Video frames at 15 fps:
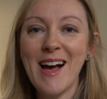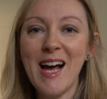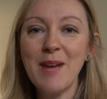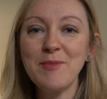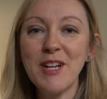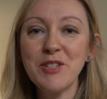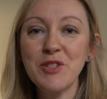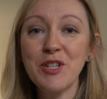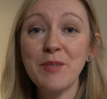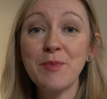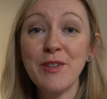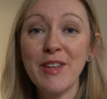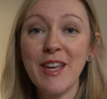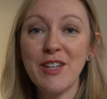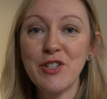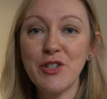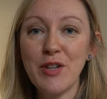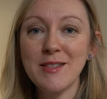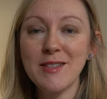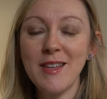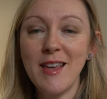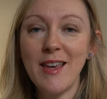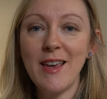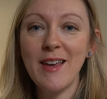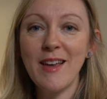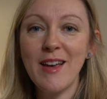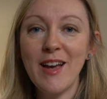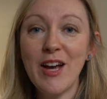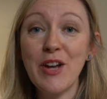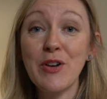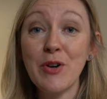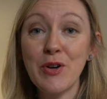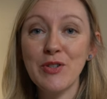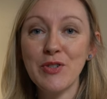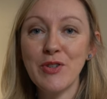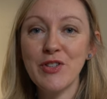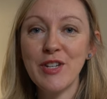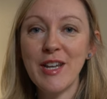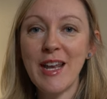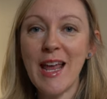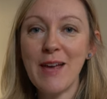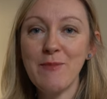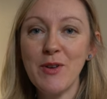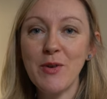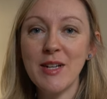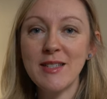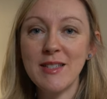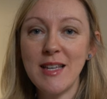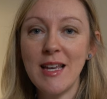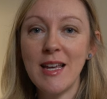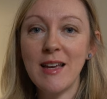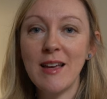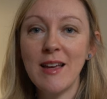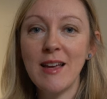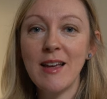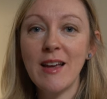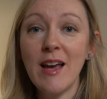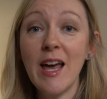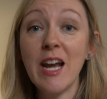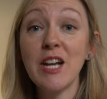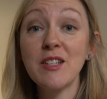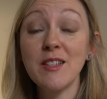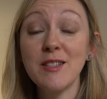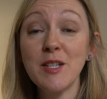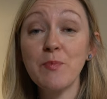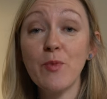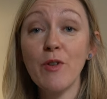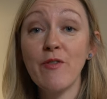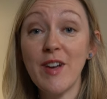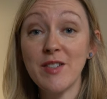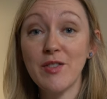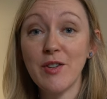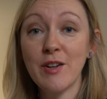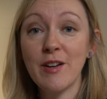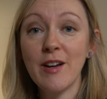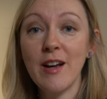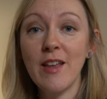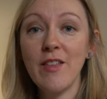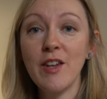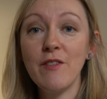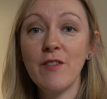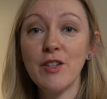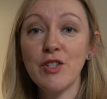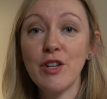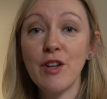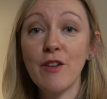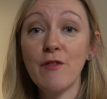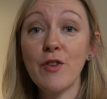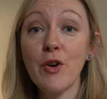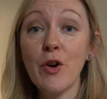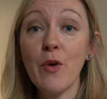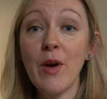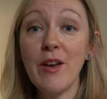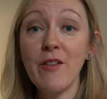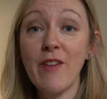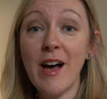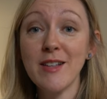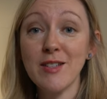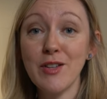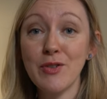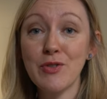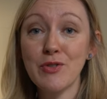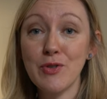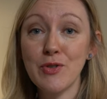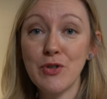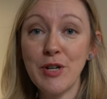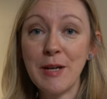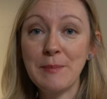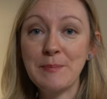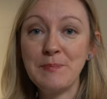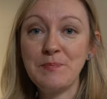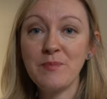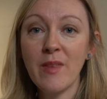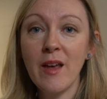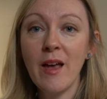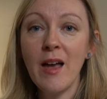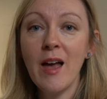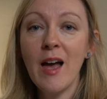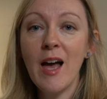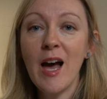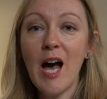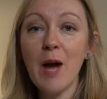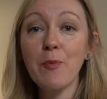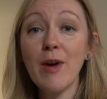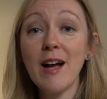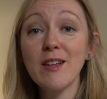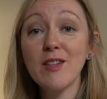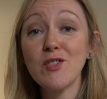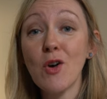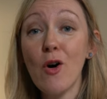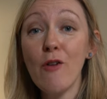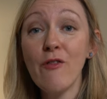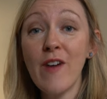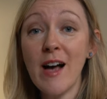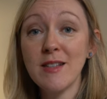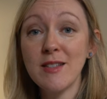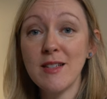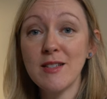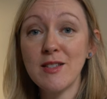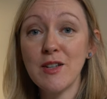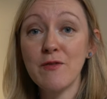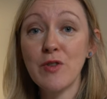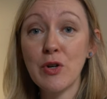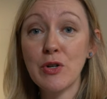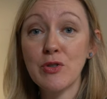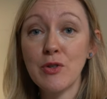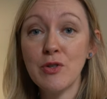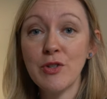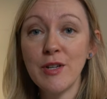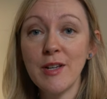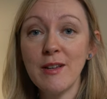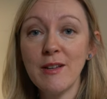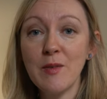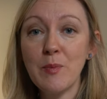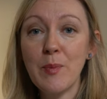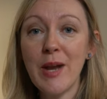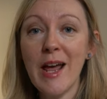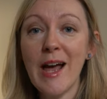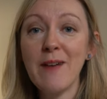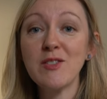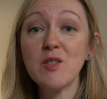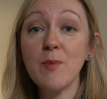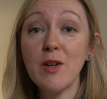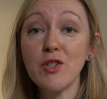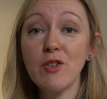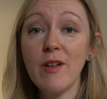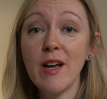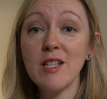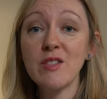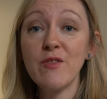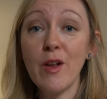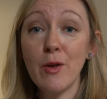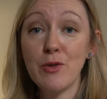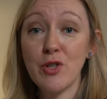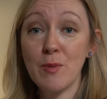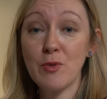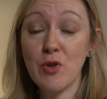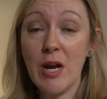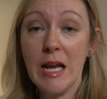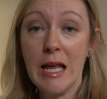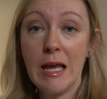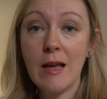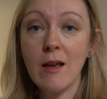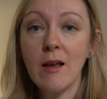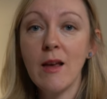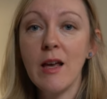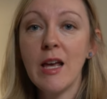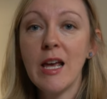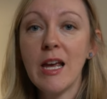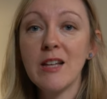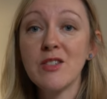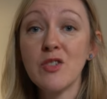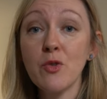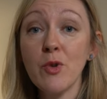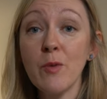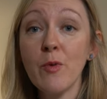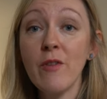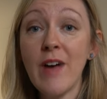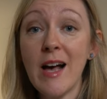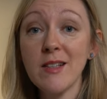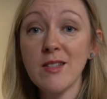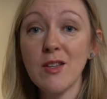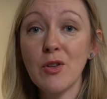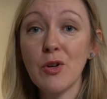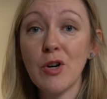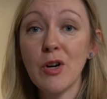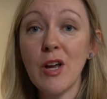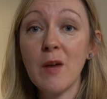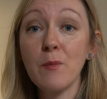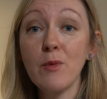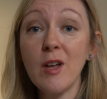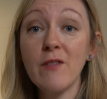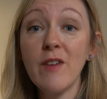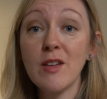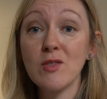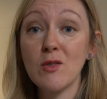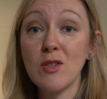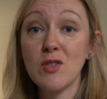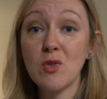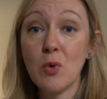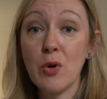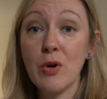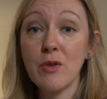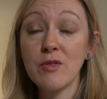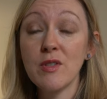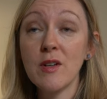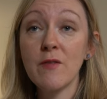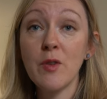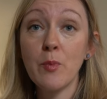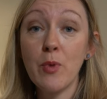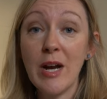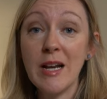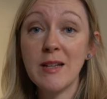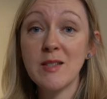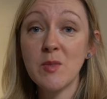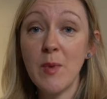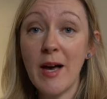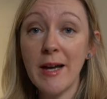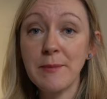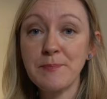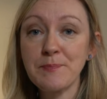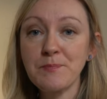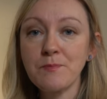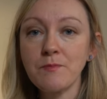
I'm Dr. Kimberly Kicielinski, a neurosurgeon at MUSC and an assistant professor in the Division of Neuroendovascular Surgery. I practice all facets of neurosurgery, but I have specialized fellowship training in cerebrovascular and blood vessel disorders of the brain and spine.